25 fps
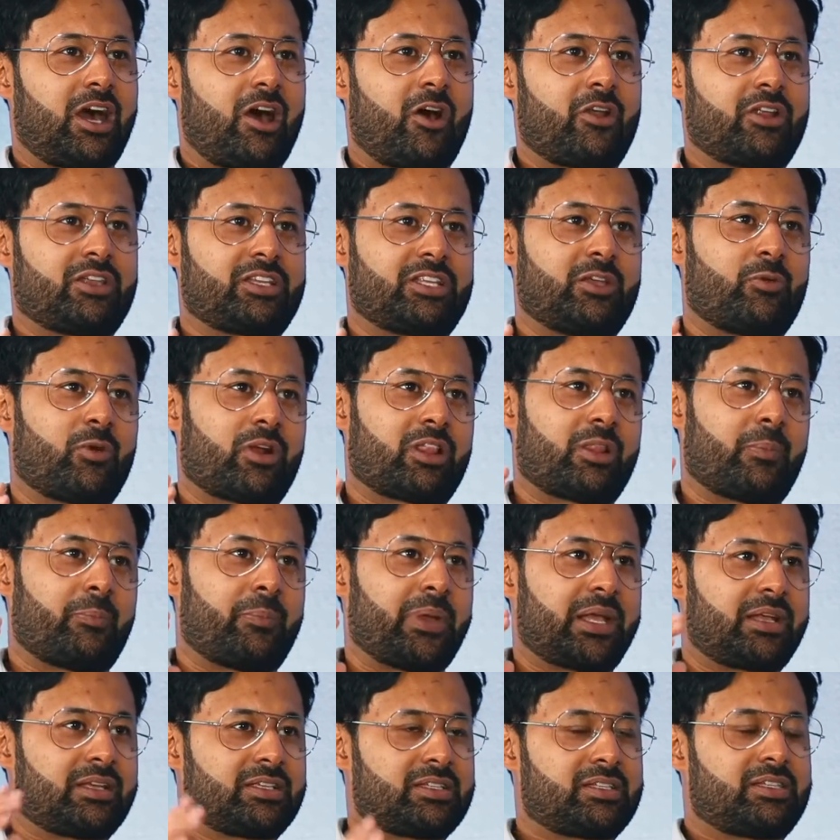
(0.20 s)
honestly, one of the
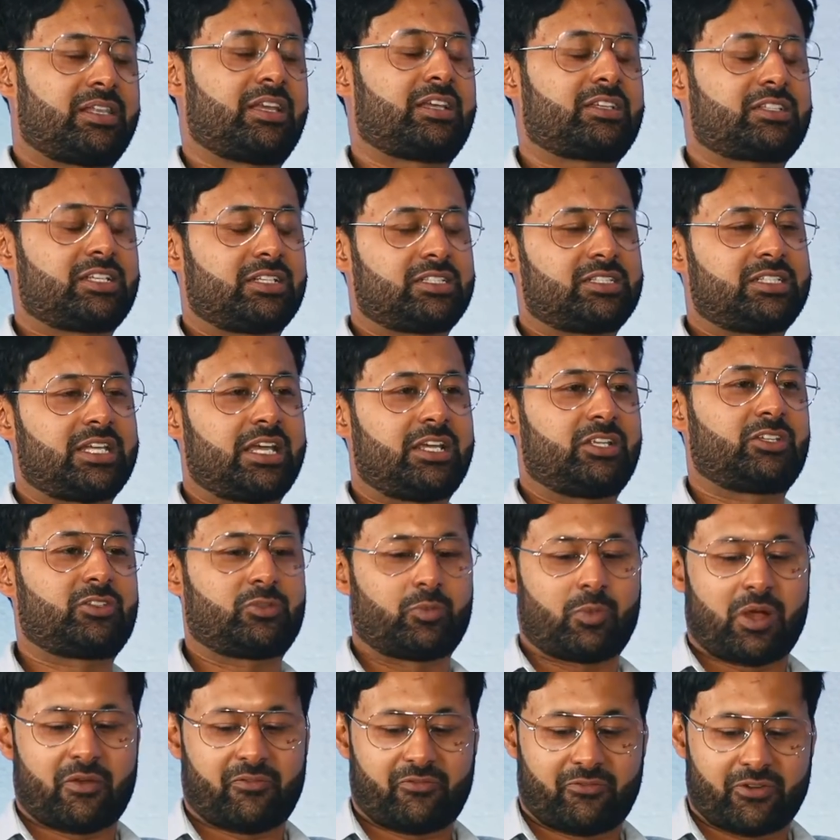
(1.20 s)
biggest things I say
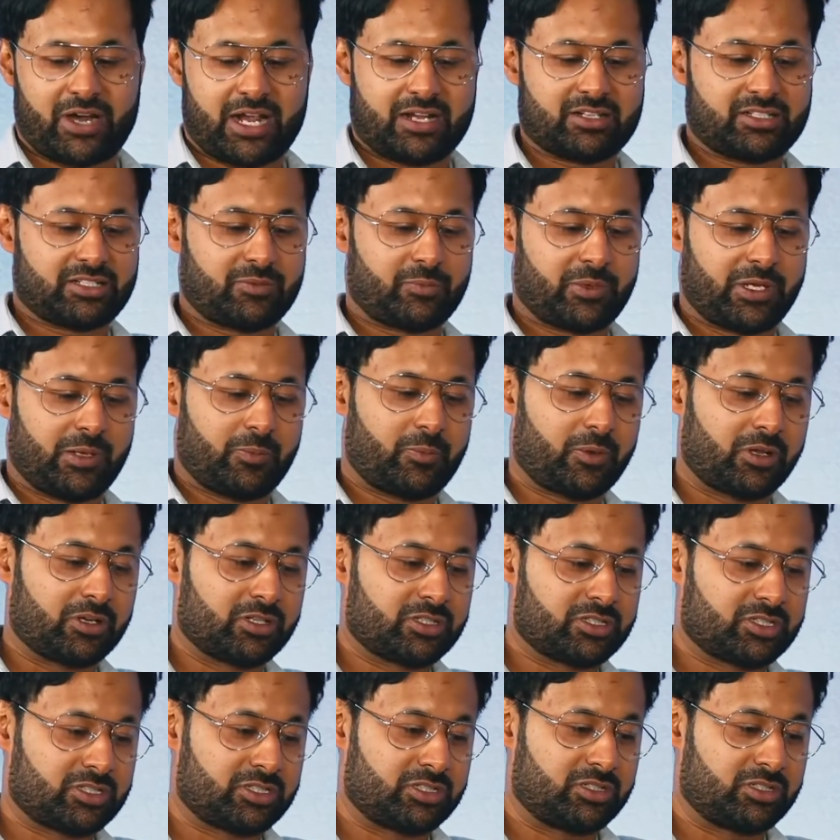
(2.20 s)
to my friends and people